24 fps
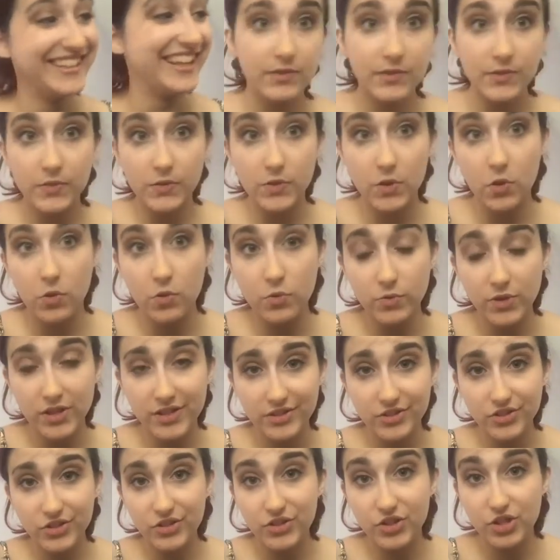So
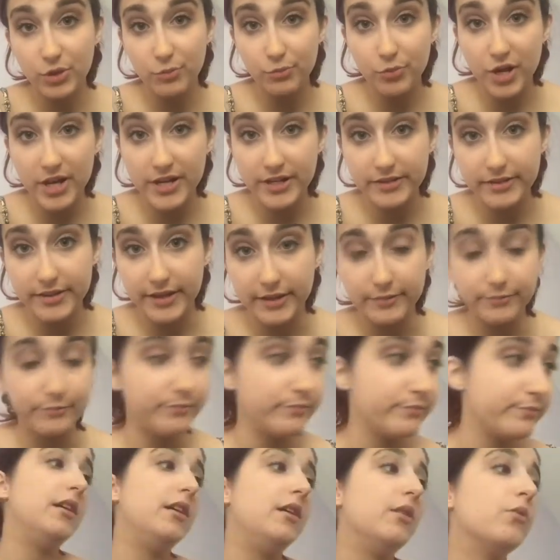let's just jump right in then.
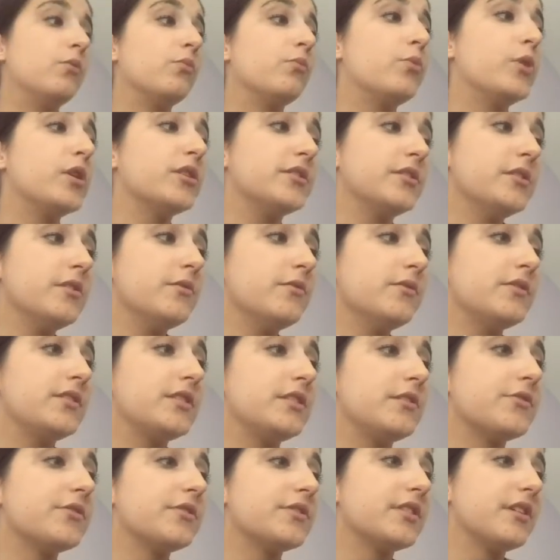What do you see
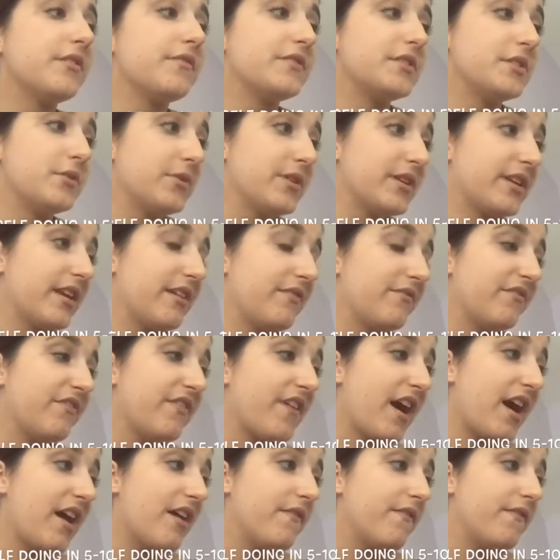yourself doing in
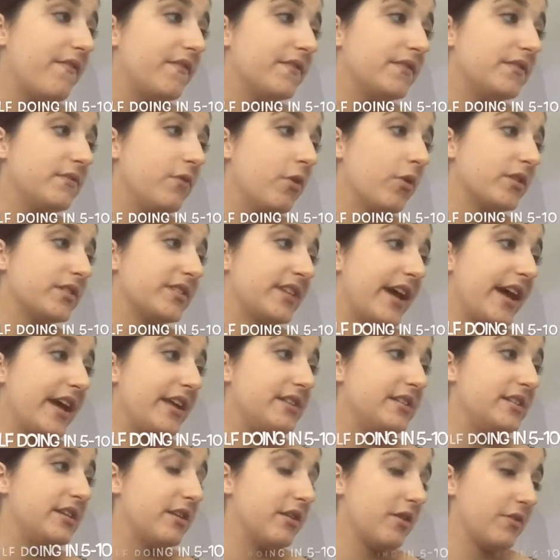5 or
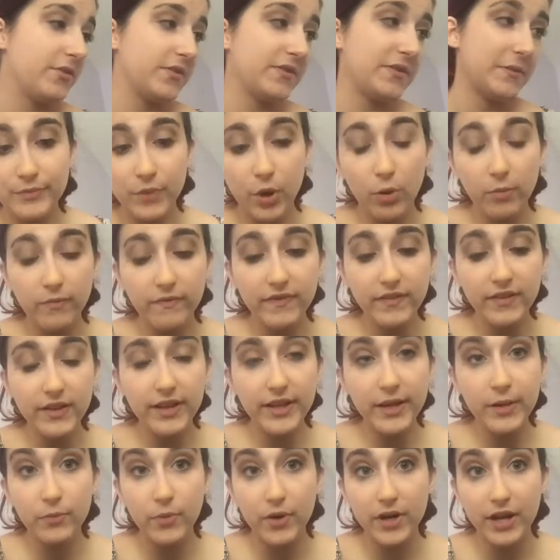10 years?
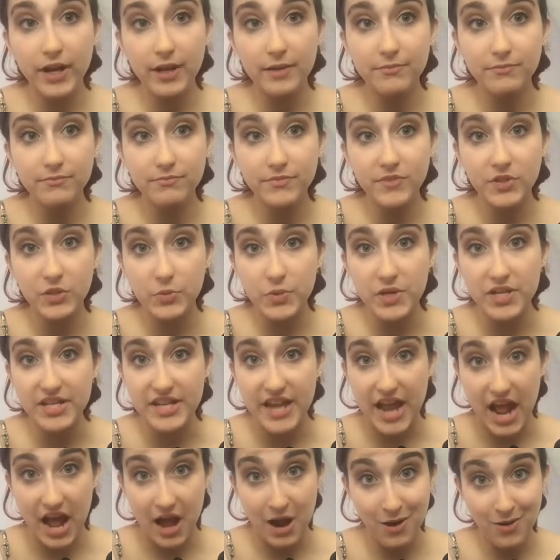Hopefully what I'm doing
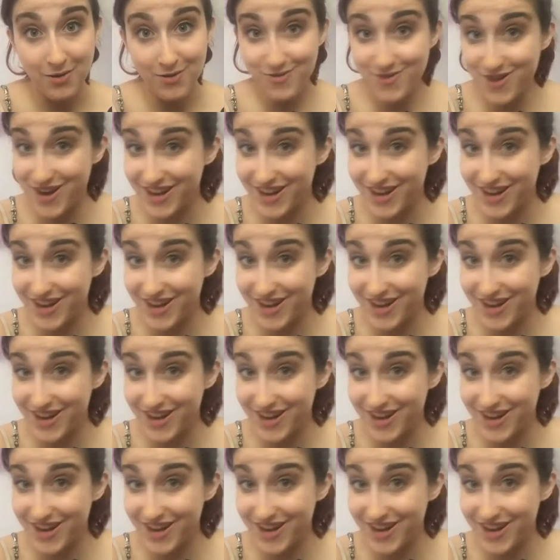now.